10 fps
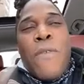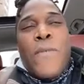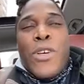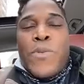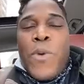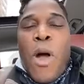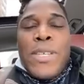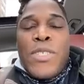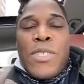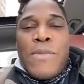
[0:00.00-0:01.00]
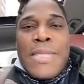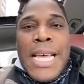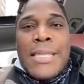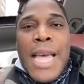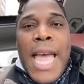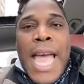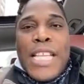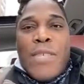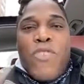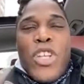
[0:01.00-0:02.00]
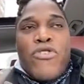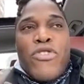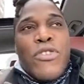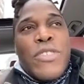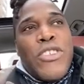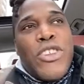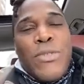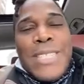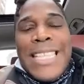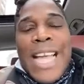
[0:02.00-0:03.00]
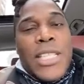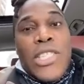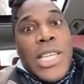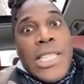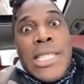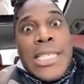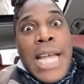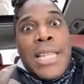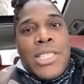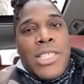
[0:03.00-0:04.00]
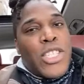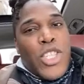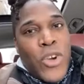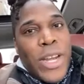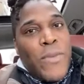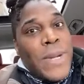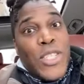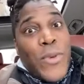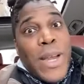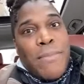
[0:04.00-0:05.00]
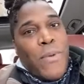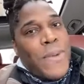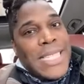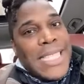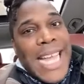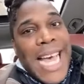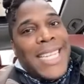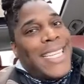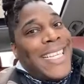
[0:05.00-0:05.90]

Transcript: Of course, we'll always do some tests and some run throughs, and technology is technology. It's great when it's great, but when it's not,